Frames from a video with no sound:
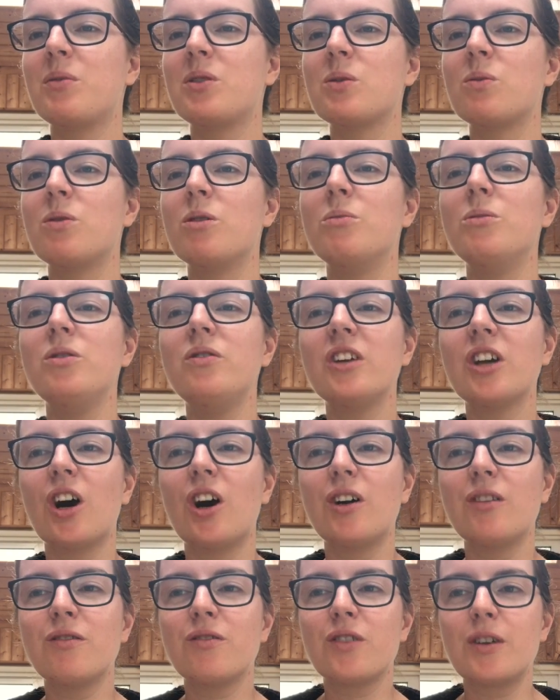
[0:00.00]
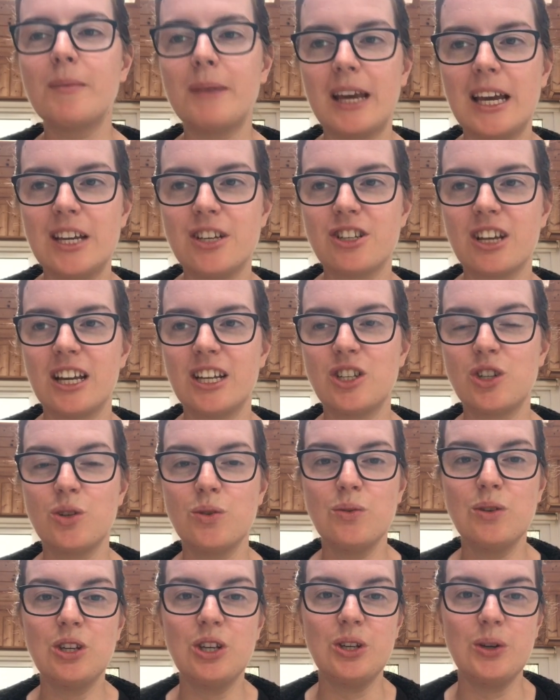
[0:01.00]
So we're moving on from Asia to
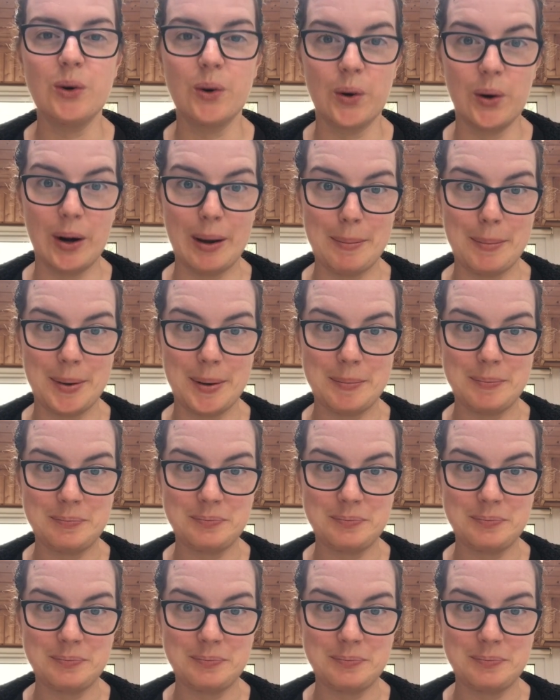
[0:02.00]
Europe.